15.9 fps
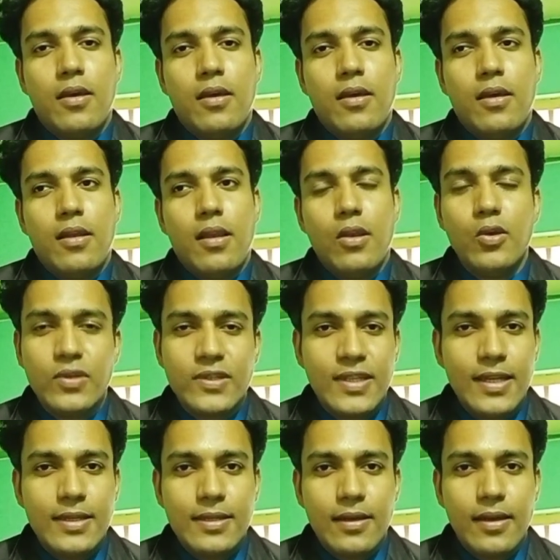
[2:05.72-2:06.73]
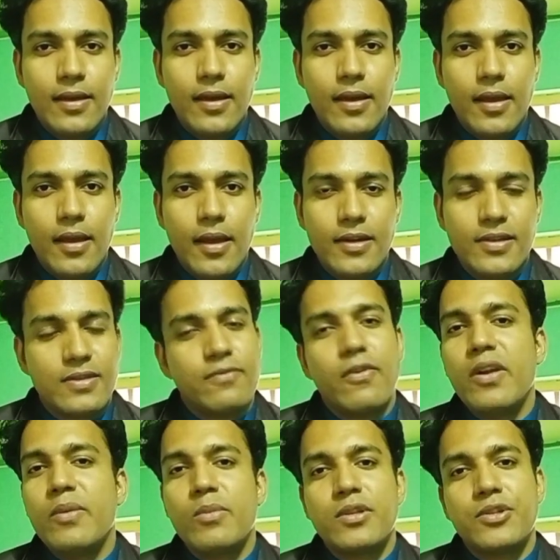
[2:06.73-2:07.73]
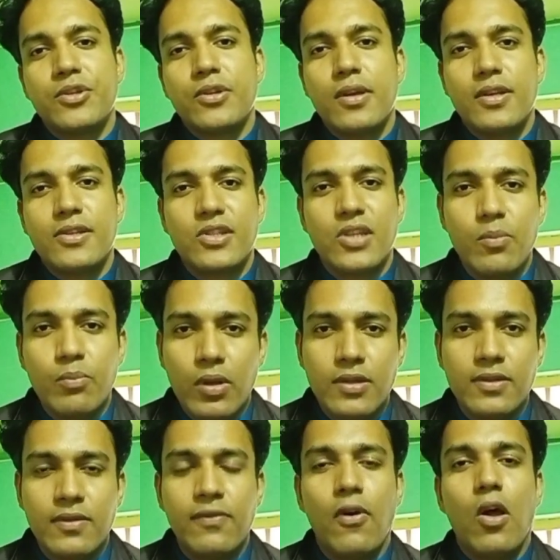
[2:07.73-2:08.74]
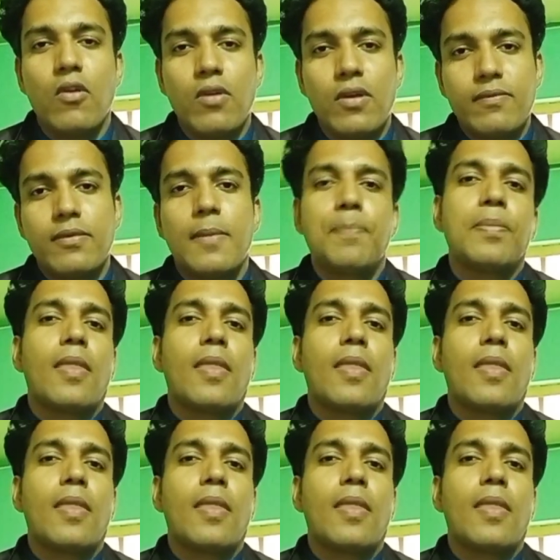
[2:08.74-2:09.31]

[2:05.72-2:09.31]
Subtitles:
lucid, it's very much simple to follow,